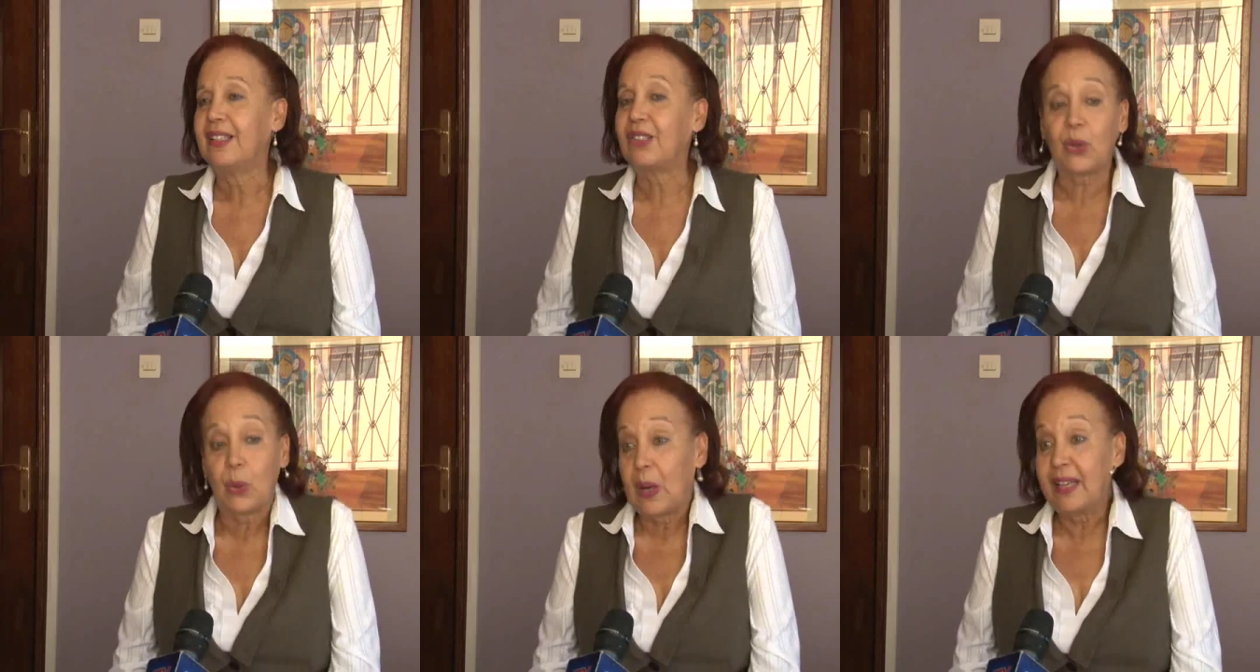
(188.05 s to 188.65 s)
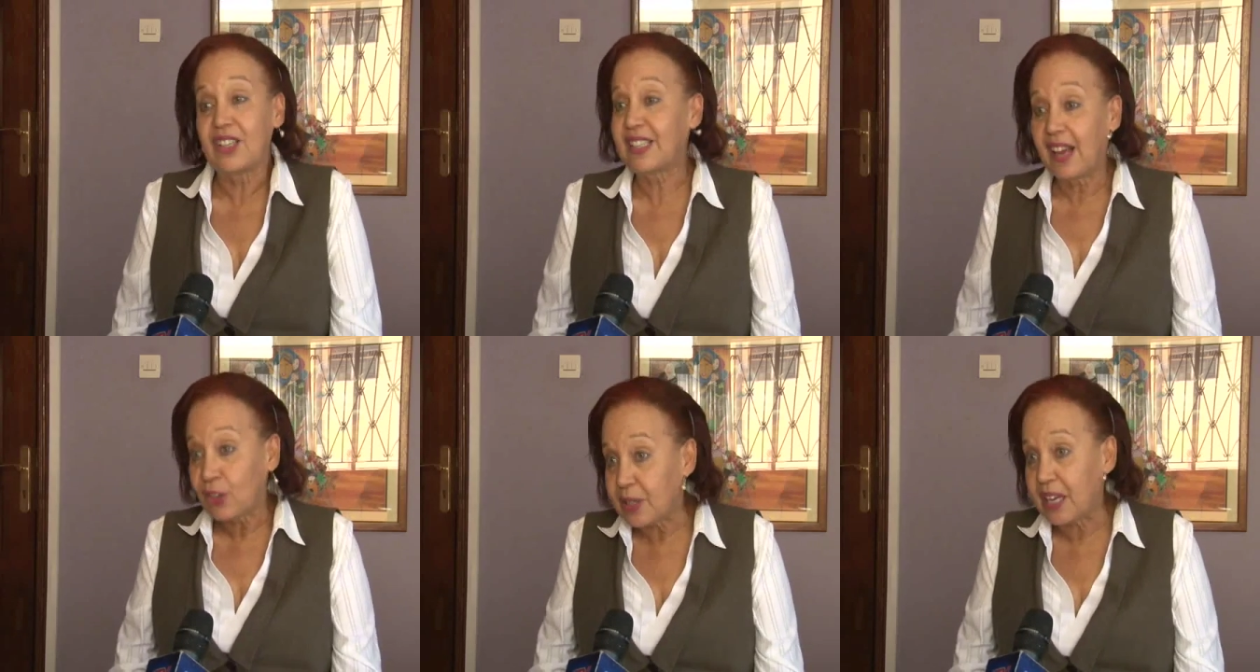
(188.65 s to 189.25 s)
So I just
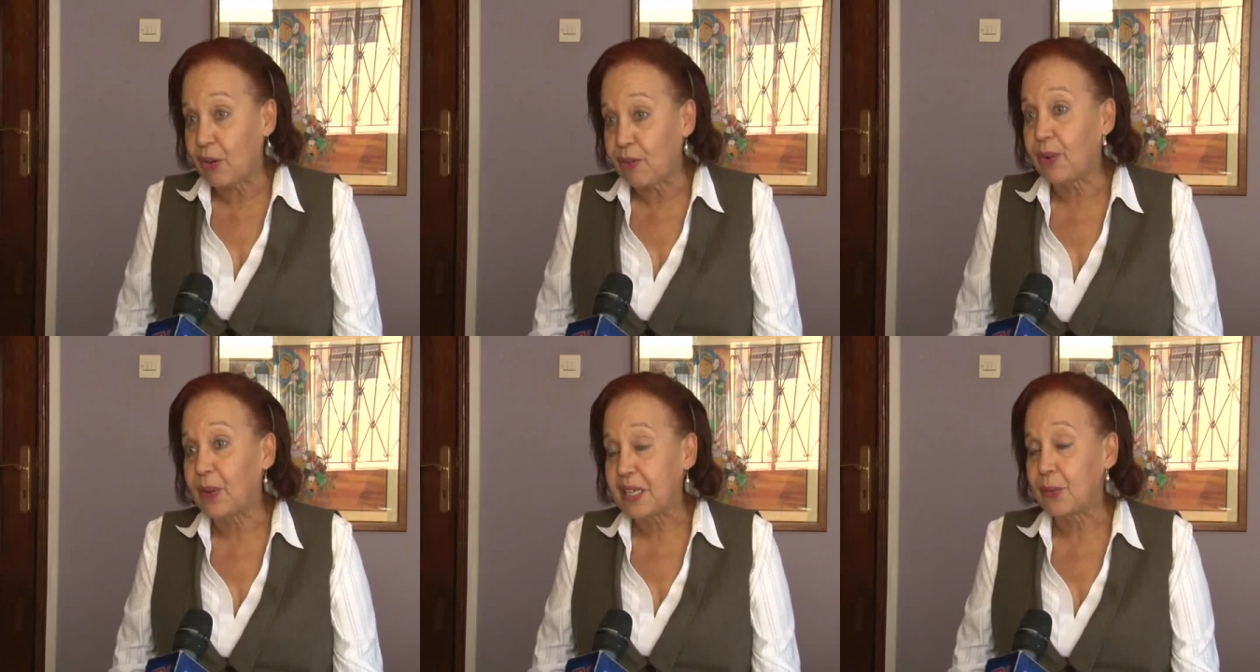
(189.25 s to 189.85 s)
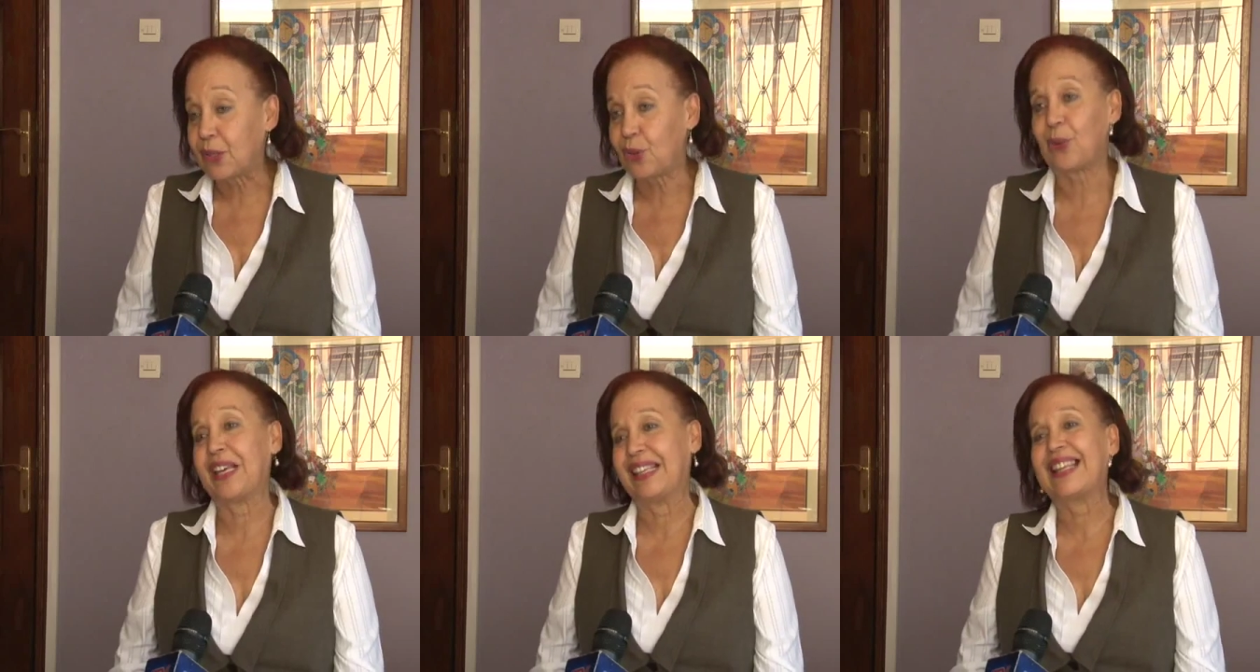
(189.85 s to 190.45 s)
had to take over what he was doing.